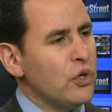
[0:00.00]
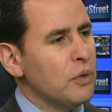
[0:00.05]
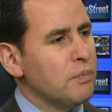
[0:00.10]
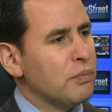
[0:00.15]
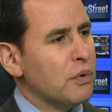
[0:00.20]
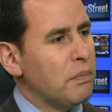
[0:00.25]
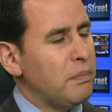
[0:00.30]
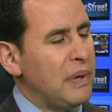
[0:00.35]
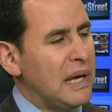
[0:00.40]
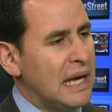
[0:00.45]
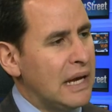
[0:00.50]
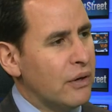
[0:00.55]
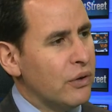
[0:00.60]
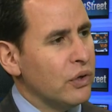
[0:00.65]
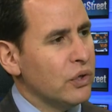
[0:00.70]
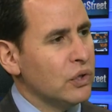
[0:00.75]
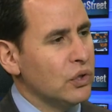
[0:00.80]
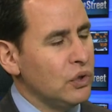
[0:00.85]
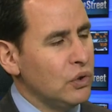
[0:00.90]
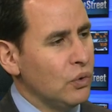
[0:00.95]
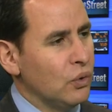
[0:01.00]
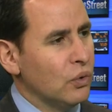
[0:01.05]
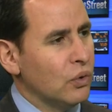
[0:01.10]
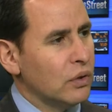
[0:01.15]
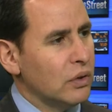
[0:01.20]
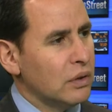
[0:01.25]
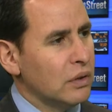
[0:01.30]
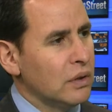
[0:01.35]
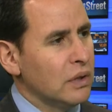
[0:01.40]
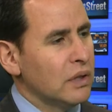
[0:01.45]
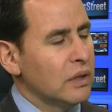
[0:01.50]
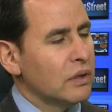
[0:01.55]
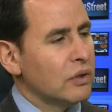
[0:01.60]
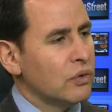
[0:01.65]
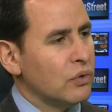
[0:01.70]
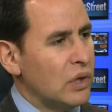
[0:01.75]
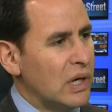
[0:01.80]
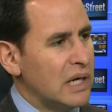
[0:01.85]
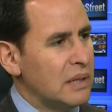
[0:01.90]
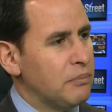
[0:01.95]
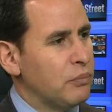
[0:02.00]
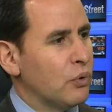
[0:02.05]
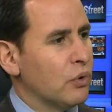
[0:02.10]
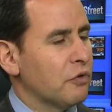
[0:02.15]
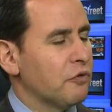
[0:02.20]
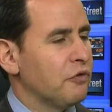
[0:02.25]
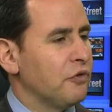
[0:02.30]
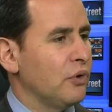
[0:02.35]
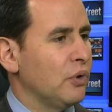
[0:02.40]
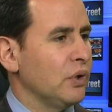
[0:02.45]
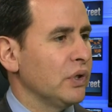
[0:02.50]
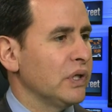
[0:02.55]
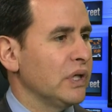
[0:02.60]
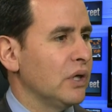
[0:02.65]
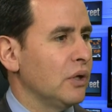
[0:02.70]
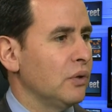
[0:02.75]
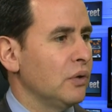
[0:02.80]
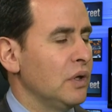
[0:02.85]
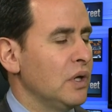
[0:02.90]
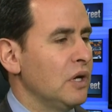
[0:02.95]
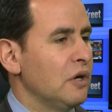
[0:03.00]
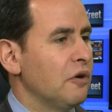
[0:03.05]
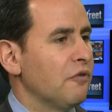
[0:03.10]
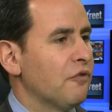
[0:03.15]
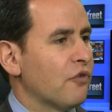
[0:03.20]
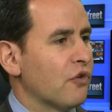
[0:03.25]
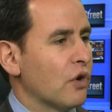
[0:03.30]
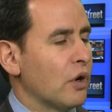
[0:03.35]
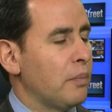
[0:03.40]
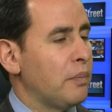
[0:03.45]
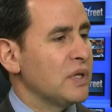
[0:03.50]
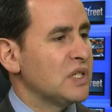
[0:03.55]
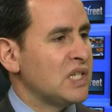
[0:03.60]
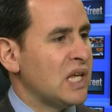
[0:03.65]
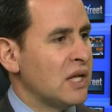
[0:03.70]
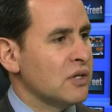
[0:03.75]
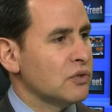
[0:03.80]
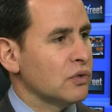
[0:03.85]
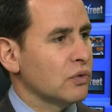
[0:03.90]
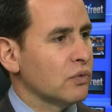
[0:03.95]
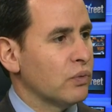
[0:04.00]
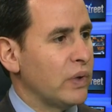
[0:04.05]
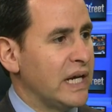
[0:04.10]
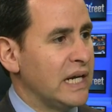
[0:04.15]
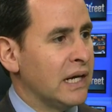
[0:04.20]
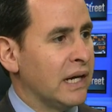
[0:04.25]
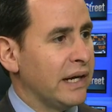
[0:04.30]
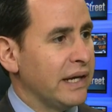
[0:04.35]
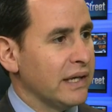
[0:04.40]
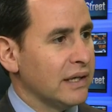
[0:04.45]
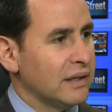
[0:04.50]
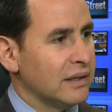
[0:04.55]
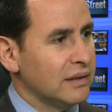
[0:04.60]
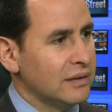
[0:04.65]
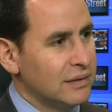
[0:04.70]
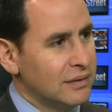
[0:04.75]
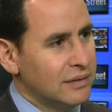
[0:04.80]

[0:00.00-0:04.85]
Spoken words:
you preparing your credit portfolio for a potential rate hike?